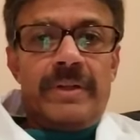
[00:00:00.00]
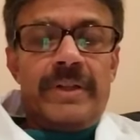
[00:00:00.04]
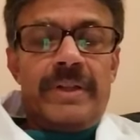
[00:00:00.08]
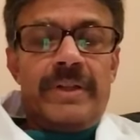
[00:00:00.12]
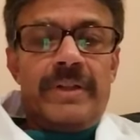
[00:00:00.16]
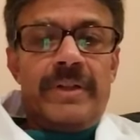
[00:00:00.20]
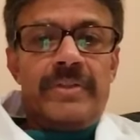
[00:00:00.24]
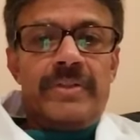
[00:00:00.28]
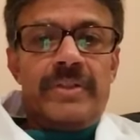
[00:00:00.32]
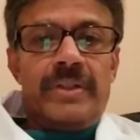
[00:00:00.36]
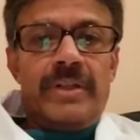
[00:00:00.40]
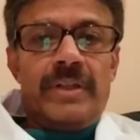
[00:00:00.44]

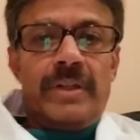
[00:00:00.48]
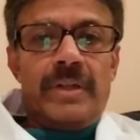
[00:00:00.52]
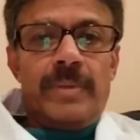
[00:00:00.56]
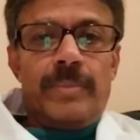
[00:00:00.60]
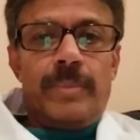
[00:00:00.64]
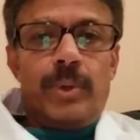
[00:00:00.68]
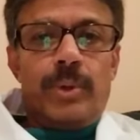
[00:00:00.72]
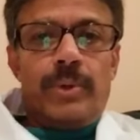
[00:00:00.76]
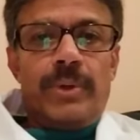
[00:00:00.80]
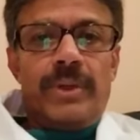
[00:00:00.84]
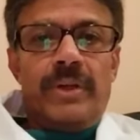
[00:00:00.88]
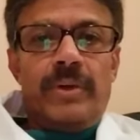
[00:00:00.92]
decreasing
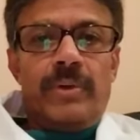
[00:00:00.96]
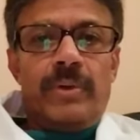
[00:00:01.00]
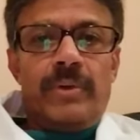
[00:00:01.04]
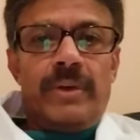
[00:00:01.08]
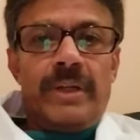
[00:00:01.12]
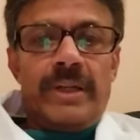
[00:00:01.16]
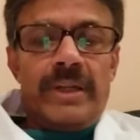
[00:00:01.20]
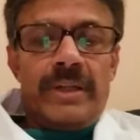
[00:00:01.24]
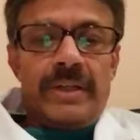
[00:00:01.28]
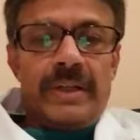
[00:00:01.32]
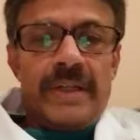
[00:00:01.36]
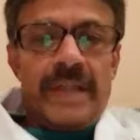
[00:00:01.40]

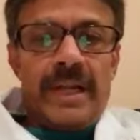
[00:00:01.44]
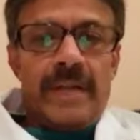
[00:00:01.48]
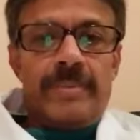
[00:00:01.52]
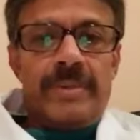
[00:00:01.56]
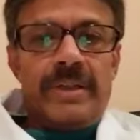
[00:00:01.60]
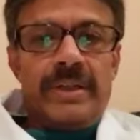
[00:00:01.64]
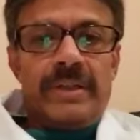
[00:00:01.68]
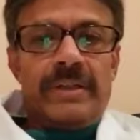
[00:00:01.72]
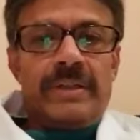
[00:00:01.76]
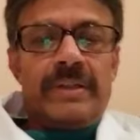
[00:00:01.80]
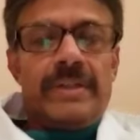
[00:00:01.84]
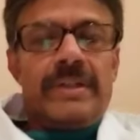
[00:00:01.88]
proteinuria in
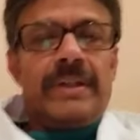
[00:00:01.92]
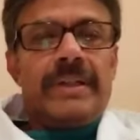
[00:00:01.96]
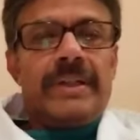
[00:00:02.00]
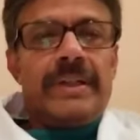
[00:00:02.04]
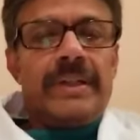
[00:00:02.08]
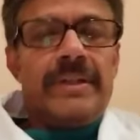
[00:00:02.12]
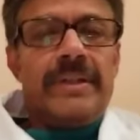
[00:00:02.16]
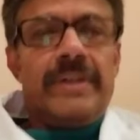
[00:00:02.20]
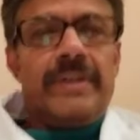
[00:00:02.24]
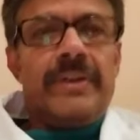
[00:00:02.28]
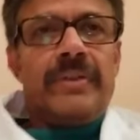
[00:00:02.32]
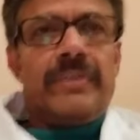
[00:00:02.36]
diabetic
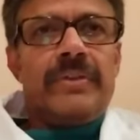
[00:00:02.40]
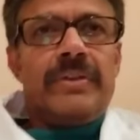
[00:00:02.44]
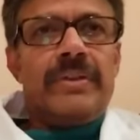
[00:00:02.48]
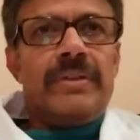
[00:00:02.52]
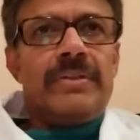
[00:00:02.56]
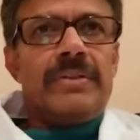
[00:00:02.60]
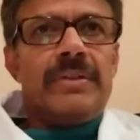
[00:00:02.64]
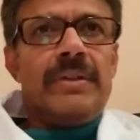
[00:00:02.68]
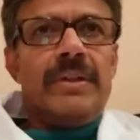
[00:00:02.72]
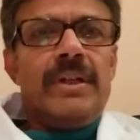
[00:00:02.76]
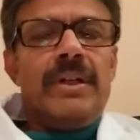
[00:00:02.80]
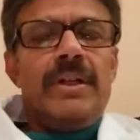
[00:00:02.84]
kidney
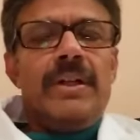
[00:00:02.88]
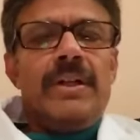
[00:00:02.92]
disease.